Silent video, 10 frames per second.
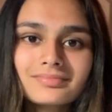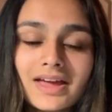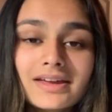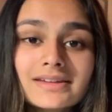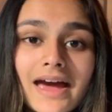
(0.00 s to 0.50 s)

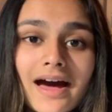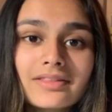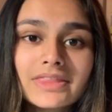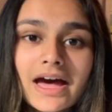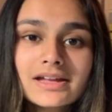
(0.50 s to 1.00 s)
And yeah,
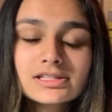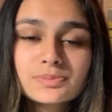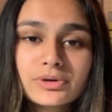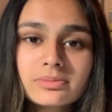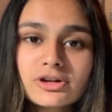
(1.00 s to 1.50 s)
that's
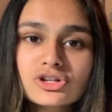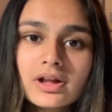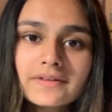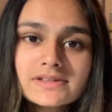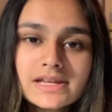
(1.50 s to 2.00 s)
pretty much all
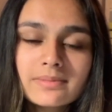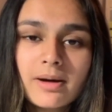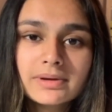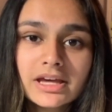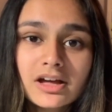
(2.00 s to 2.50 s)
I have to say
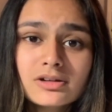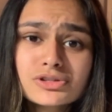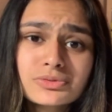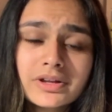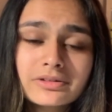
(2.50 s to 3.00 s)
about McGill.
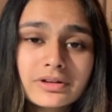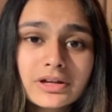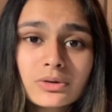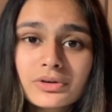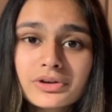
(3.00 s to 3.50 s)
It's a really, really
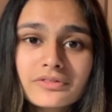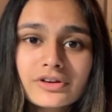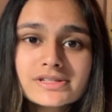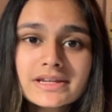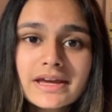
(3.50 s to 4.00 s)
cool
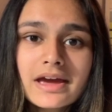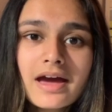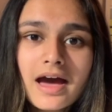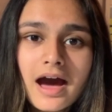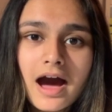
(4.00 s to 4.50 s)
university.
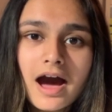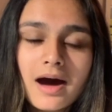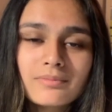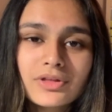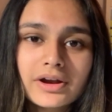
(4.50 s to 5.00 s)

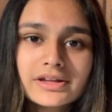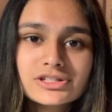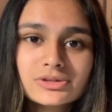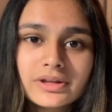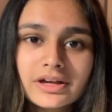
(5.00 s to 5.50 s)
Thought I'd
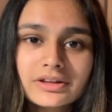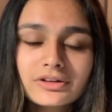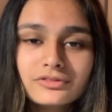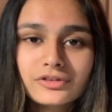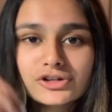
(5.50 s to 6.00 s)
do like a
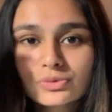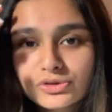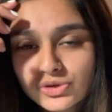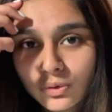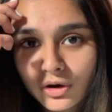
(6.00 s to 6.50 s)
little
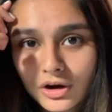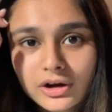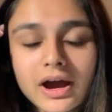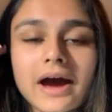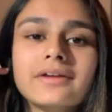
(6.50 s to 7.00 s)
virtual tour,
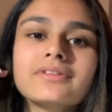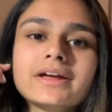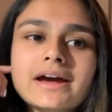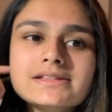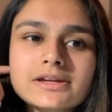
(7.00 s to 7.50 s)
kind of
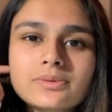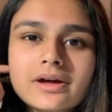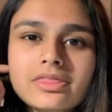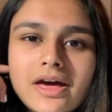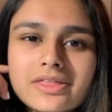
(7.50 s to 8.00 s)
like I did
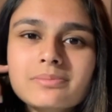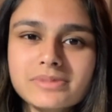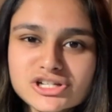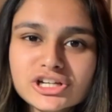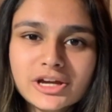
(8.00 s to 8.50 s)
with, I think
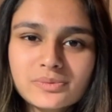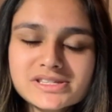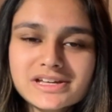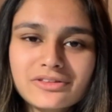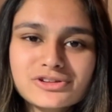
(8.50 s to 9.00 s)
Michigan was the other